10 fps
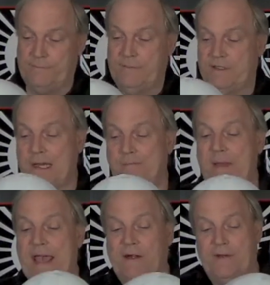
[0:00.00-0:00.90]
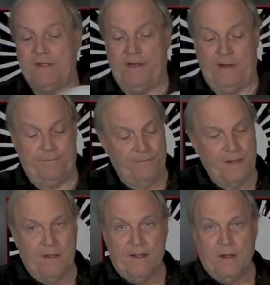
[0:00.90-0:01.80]
It's got batteries in it,
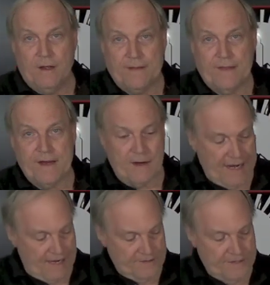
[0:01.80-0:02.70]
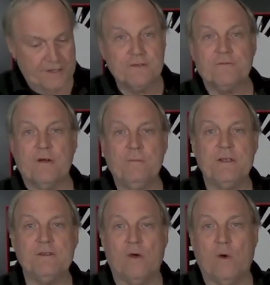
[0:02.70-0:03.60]
and they are accessed from
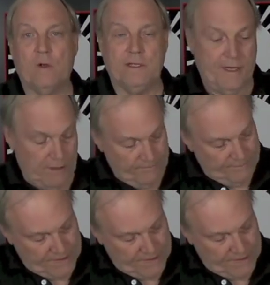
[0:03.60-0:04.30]
this hole here.